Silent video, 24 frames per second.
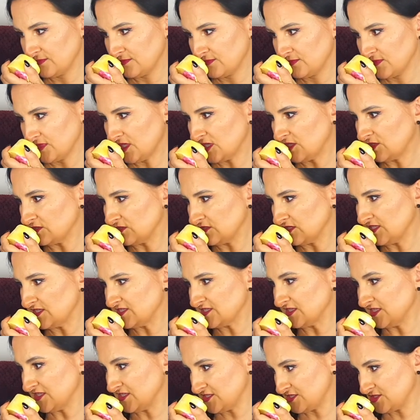It contains
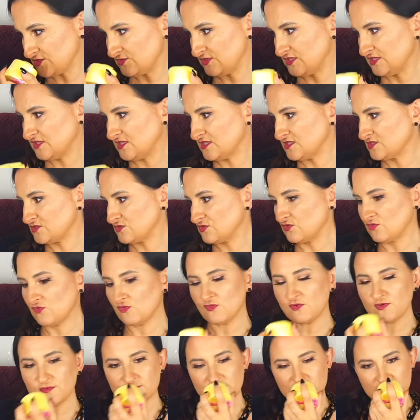glycerin, that's
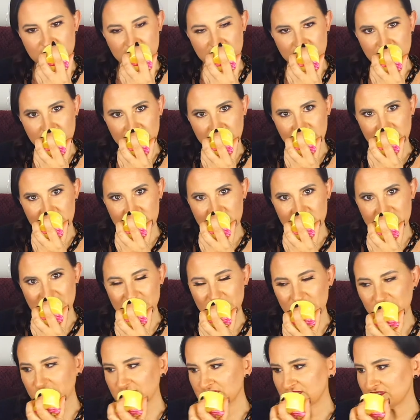cool. It
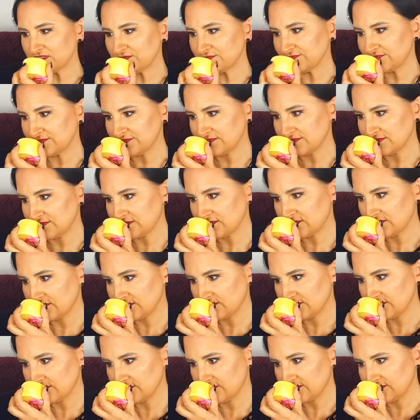smells
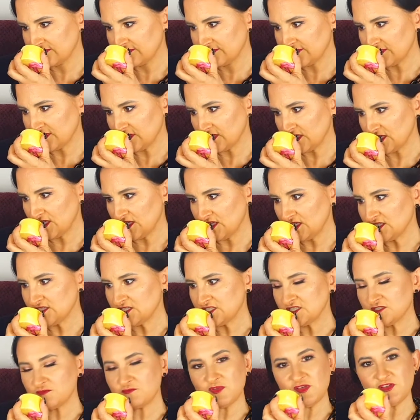
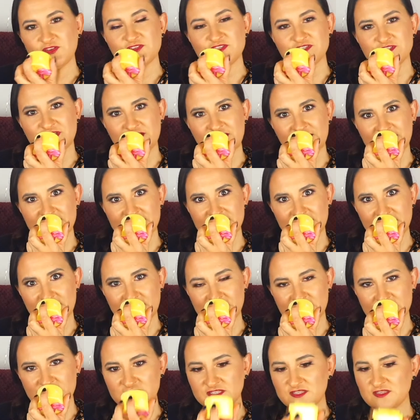nice. It
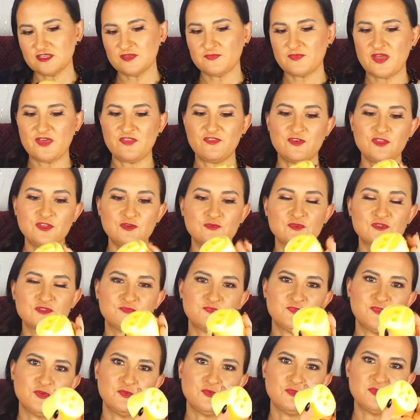actually... I thought
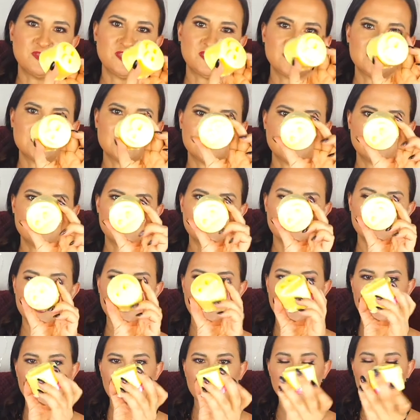it would be like a citrusy
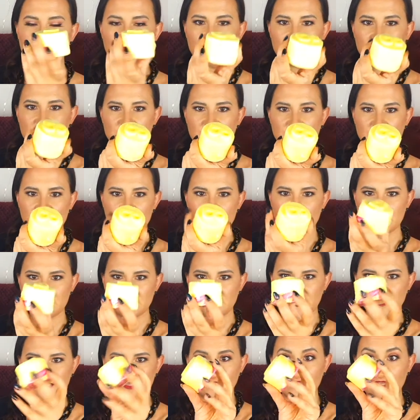thing because it looks
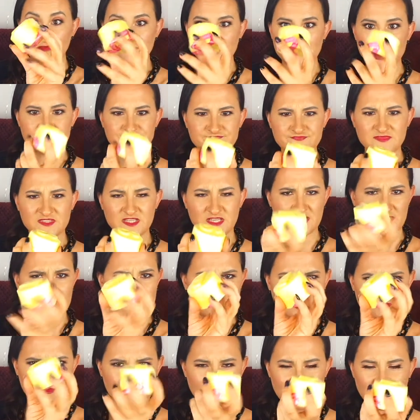like lemon, like
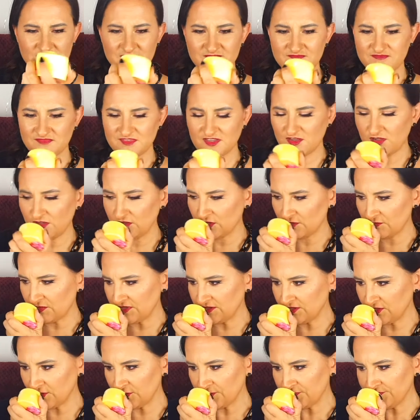lemony color, but
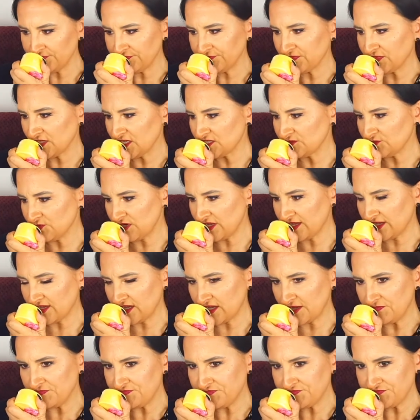no. It's more like
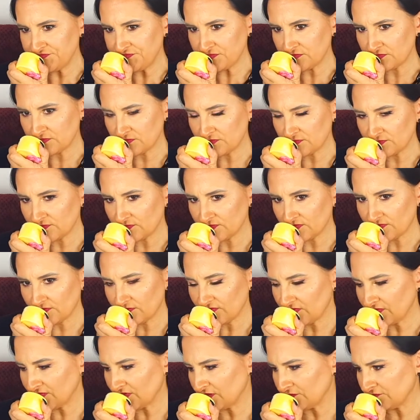a
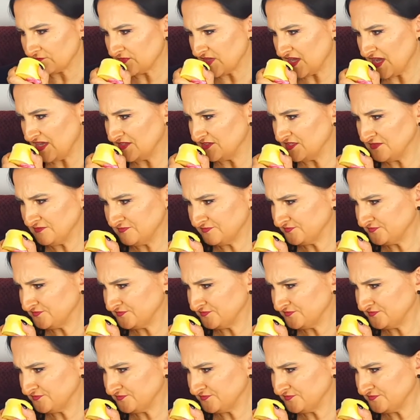honey?